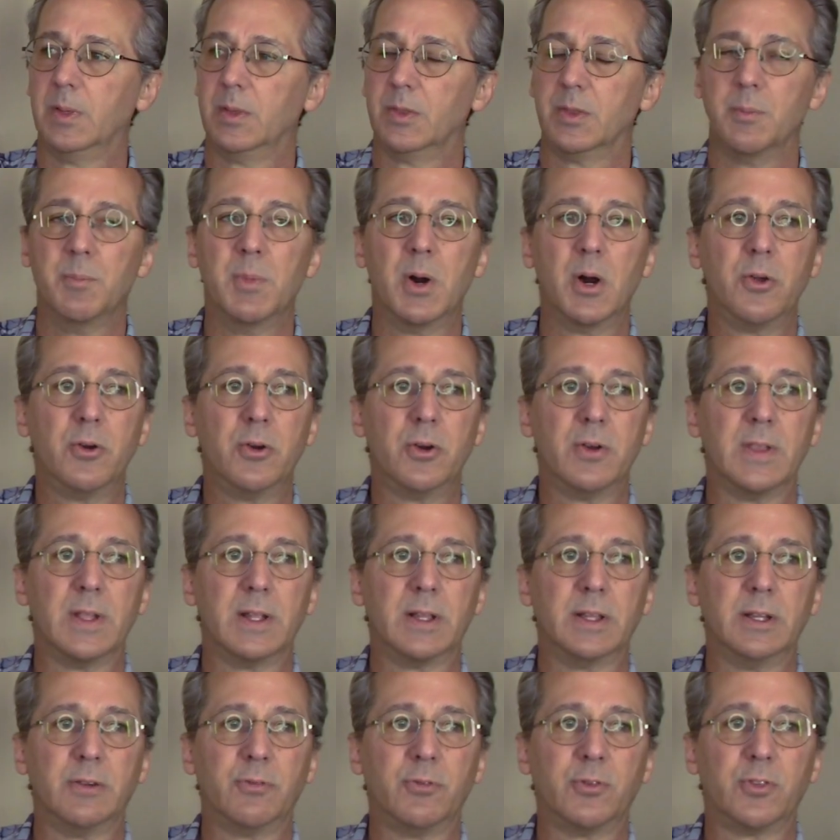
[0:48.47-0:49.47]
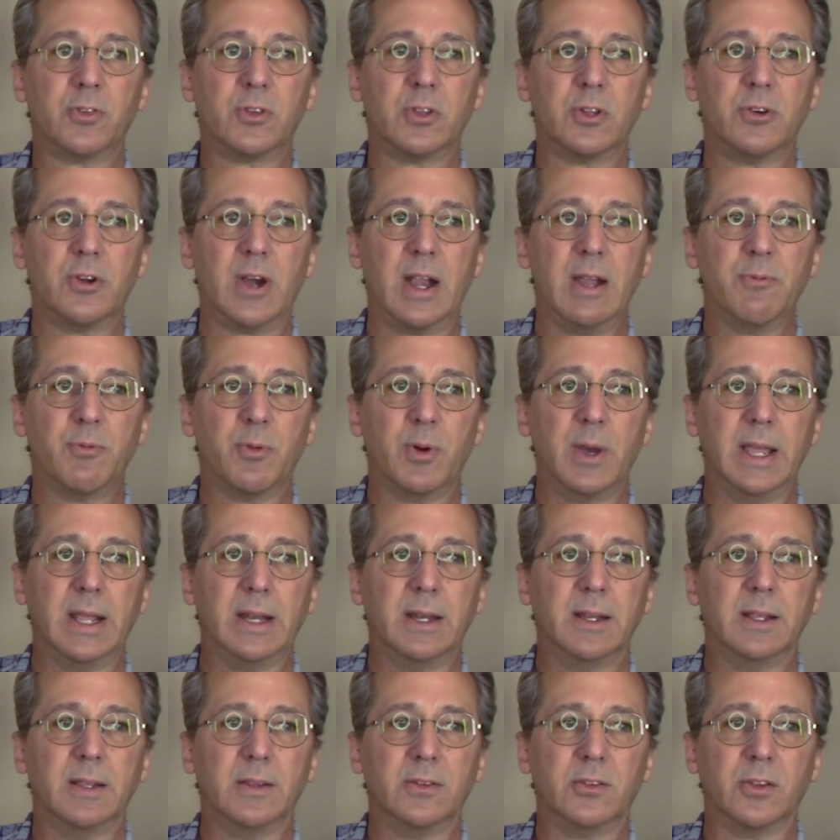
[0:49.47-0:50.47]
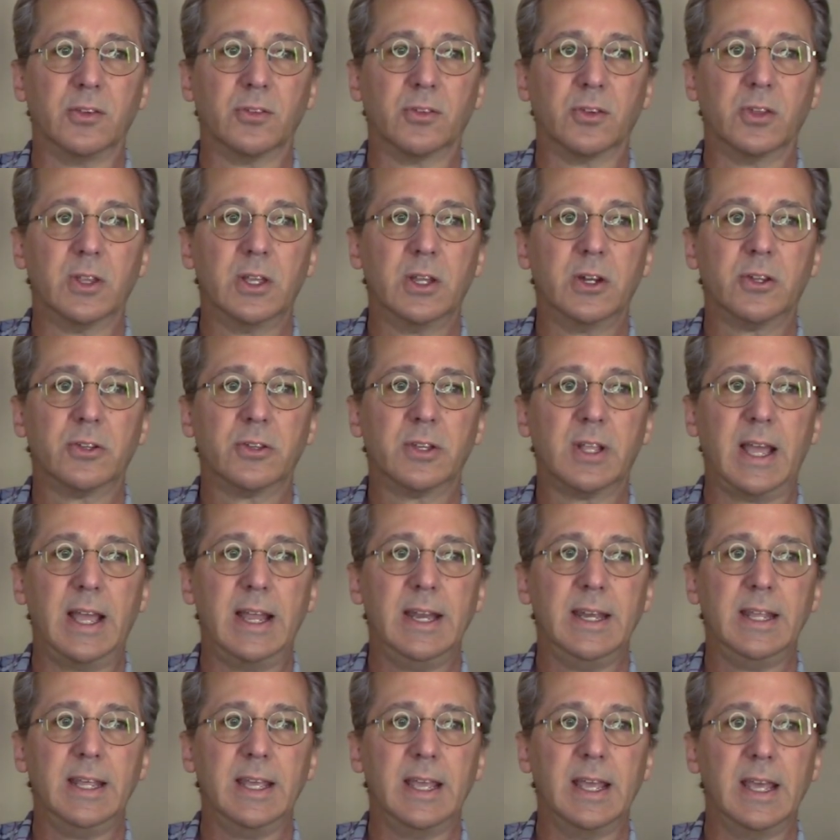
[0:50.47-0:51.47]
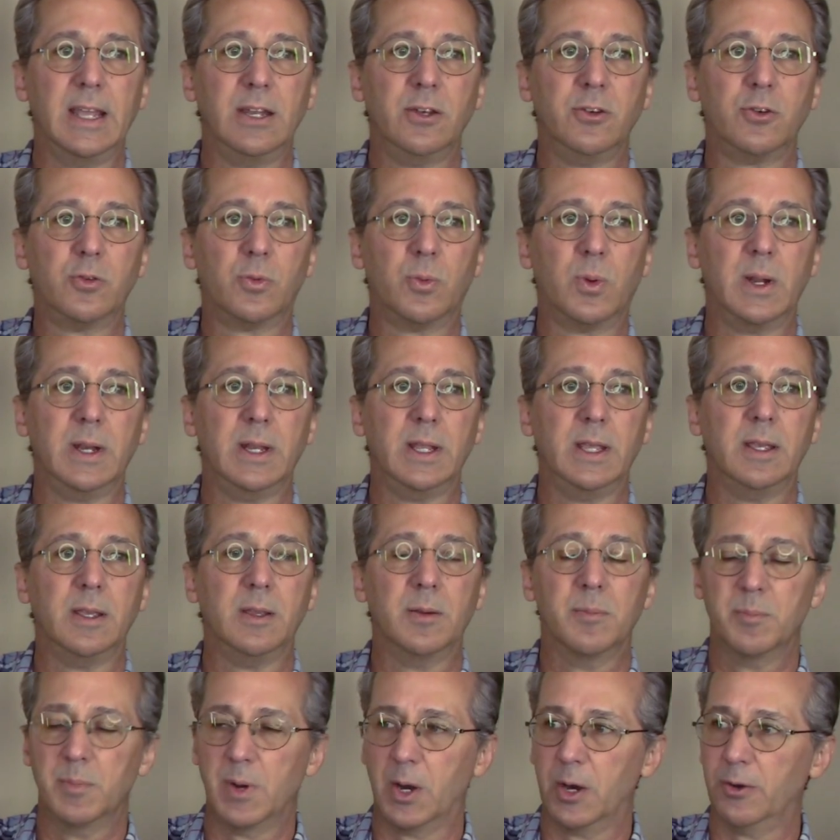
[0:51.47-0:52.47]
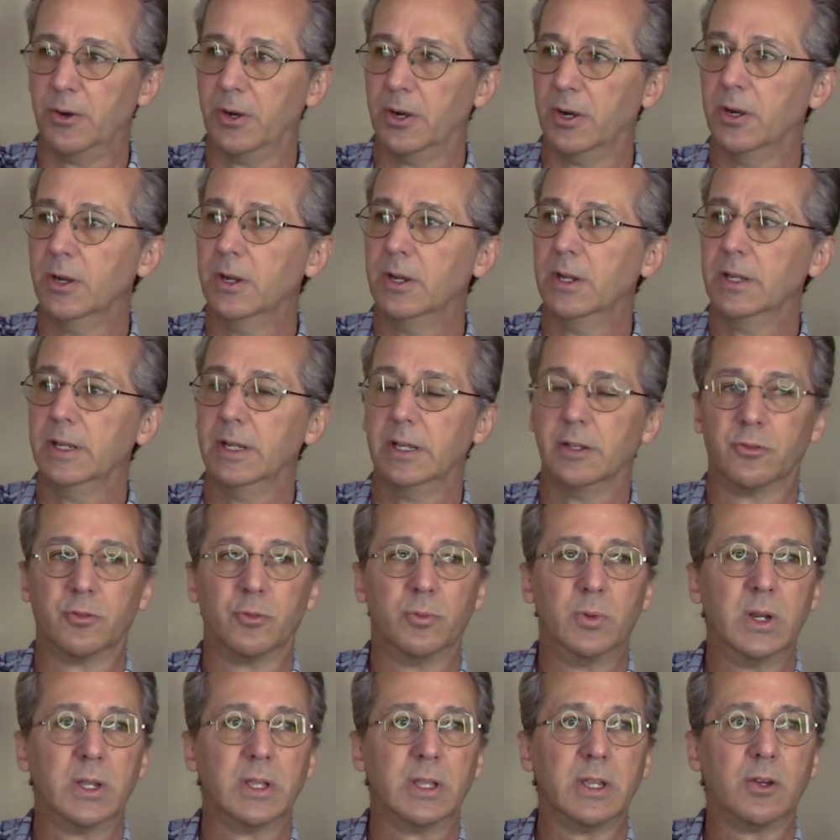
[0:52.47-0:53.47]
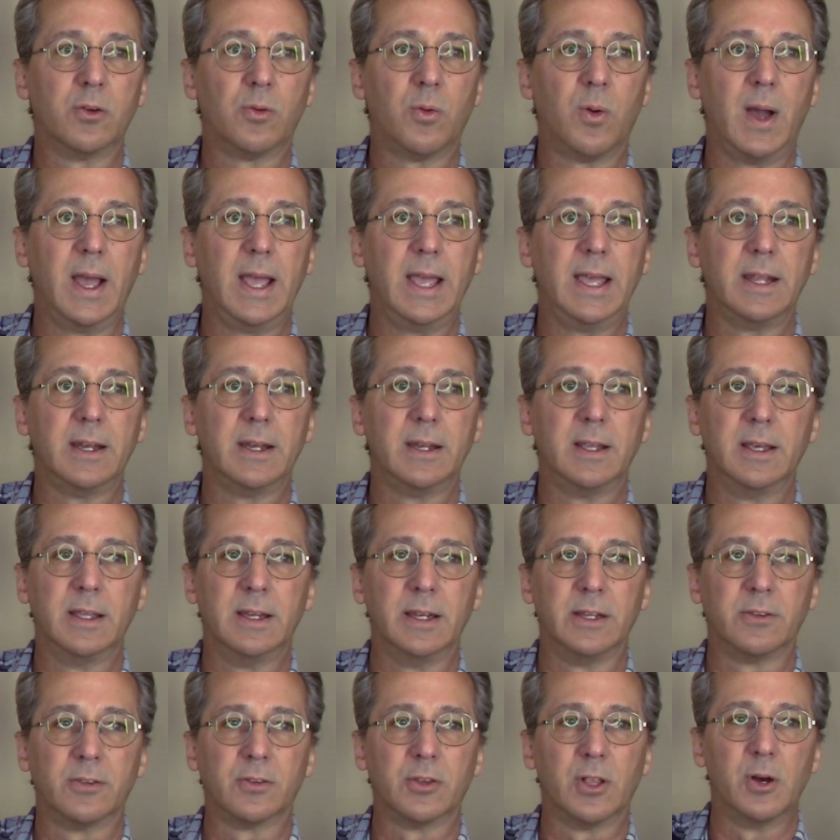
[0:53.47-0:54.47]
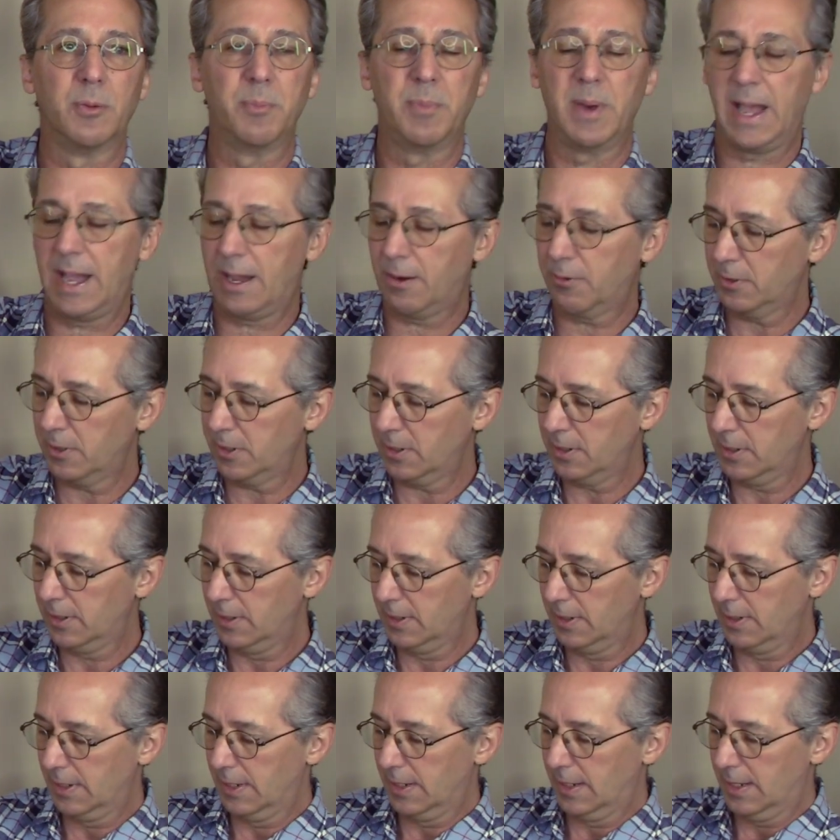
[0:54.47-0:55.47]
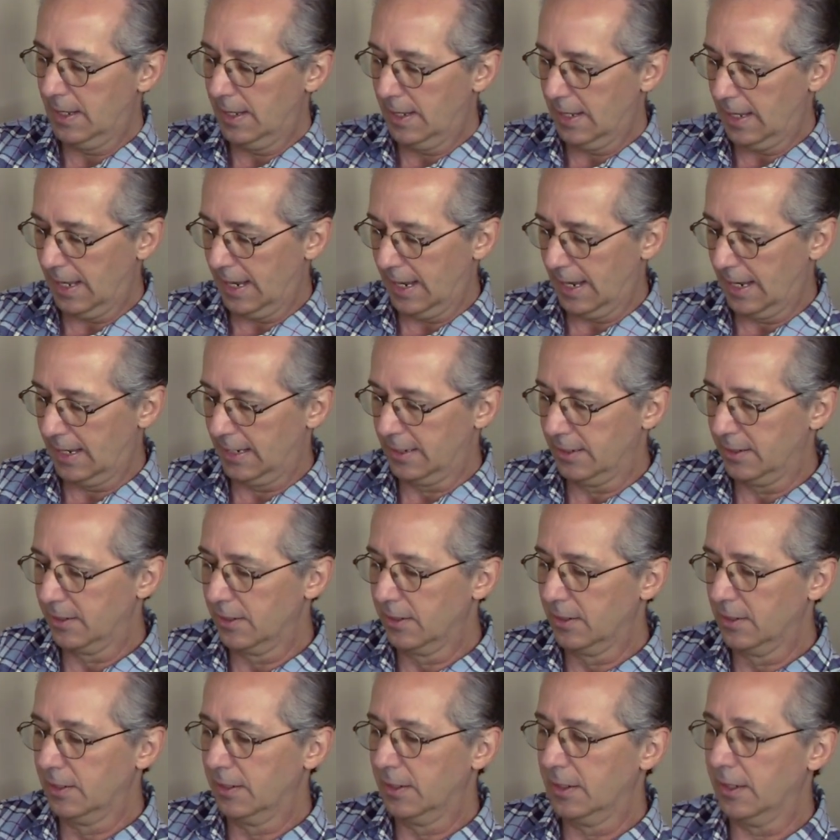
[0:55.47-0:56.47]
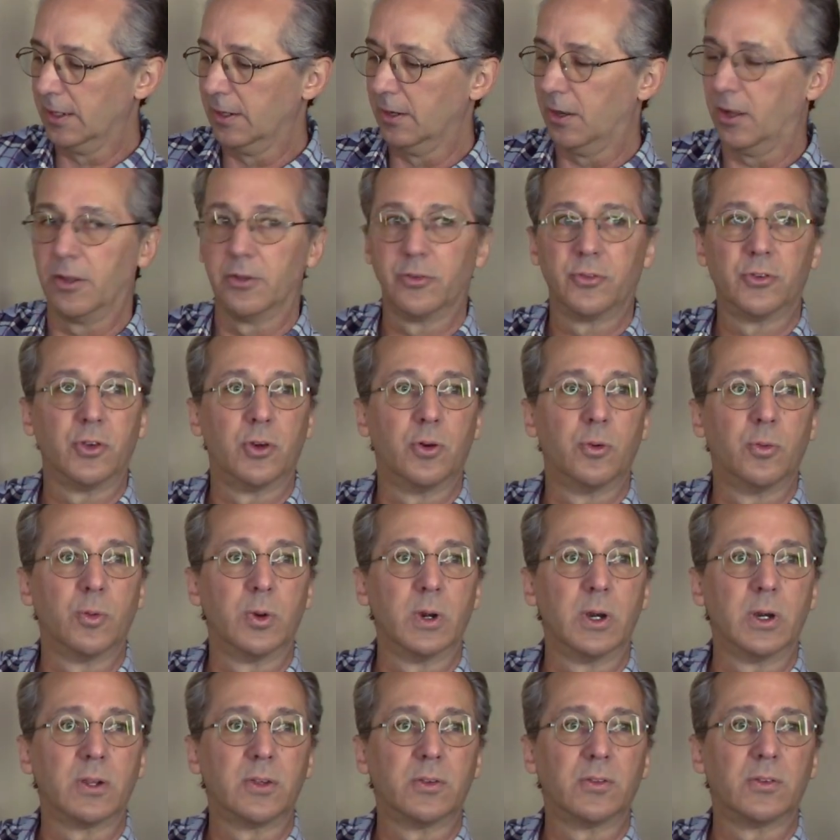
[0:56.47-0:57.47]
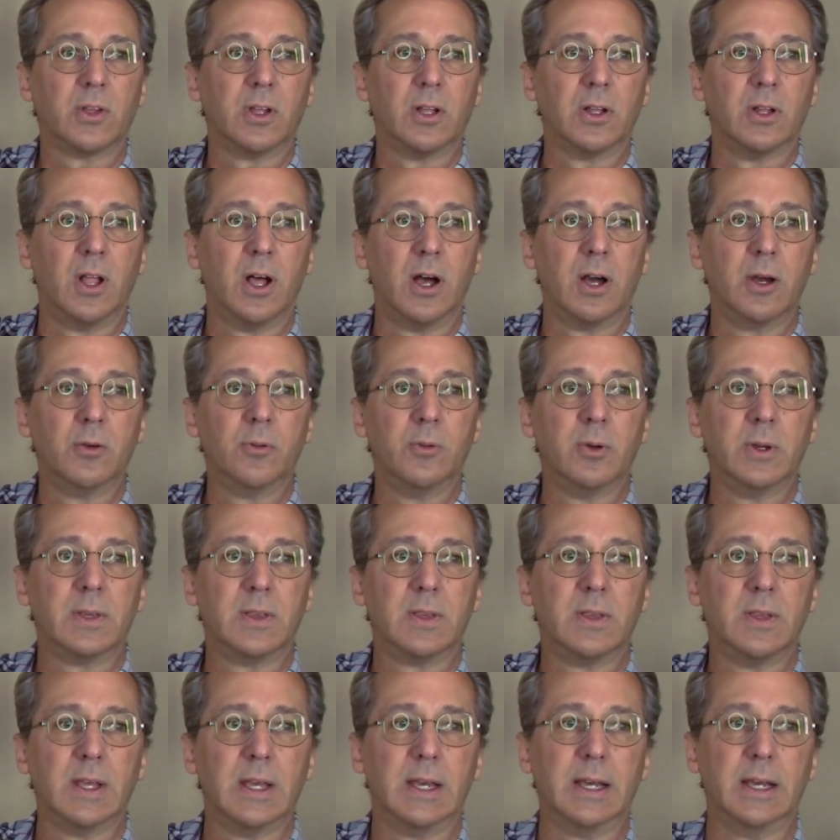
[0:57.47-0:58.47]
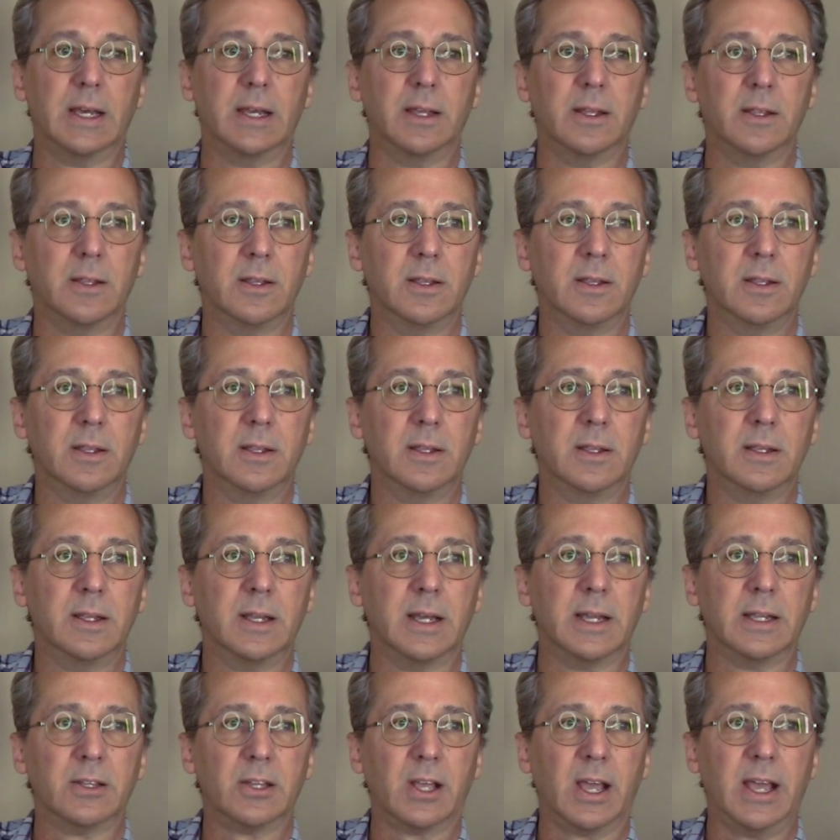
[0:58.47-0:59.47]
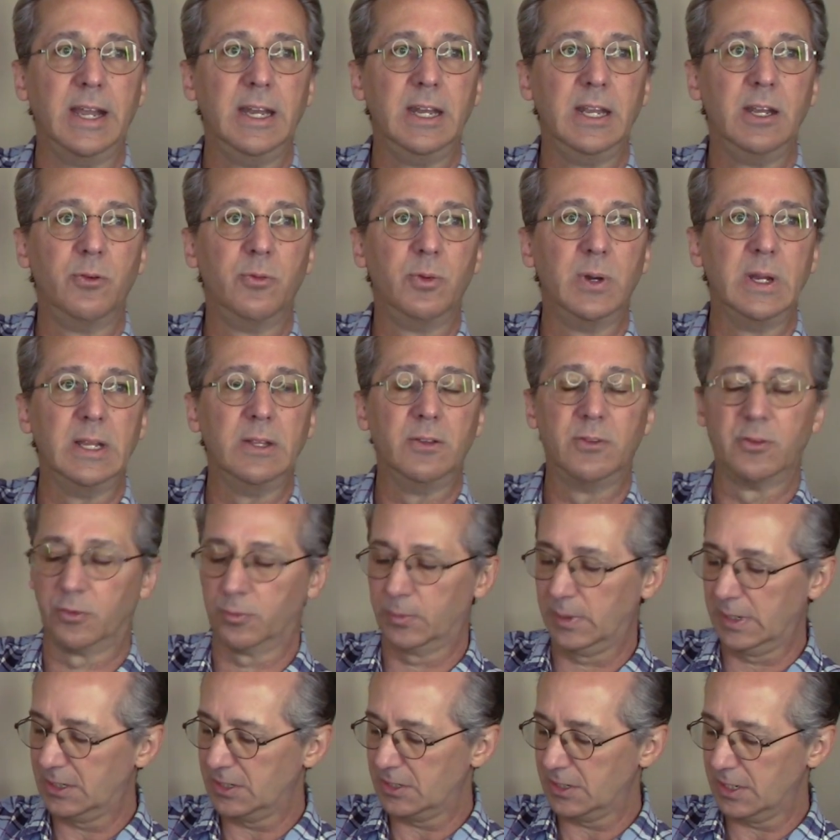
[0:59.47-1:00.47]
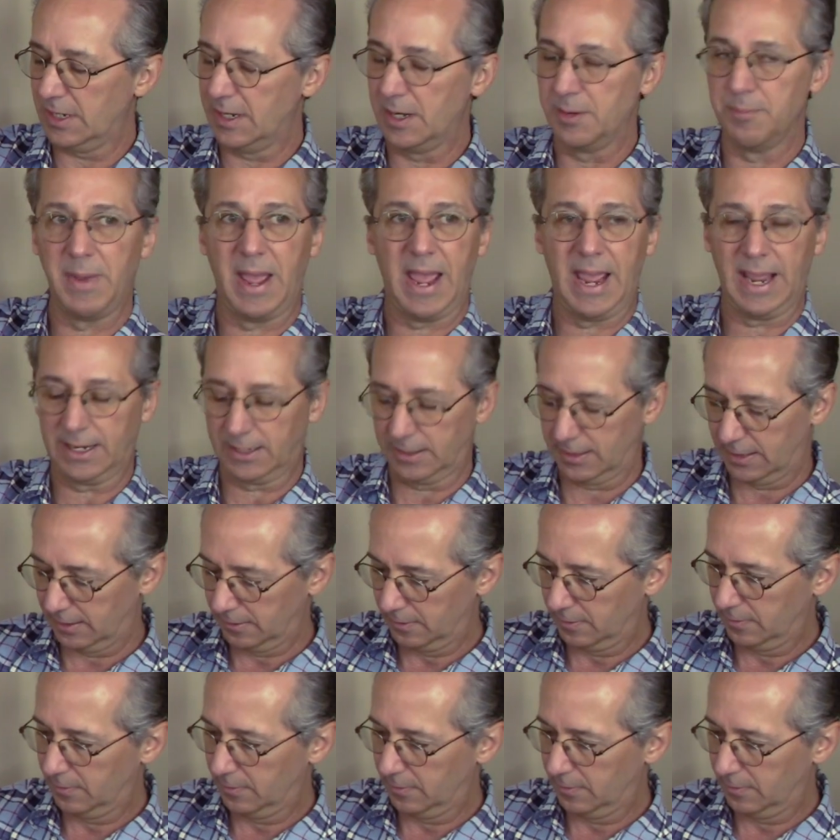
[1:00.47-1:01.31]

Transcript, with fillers: The motor that lifts the drive weight is this little tiny N20 motor. It's really quiet and it's low power and it also works along with uh, a tiny reed switch and a magnet.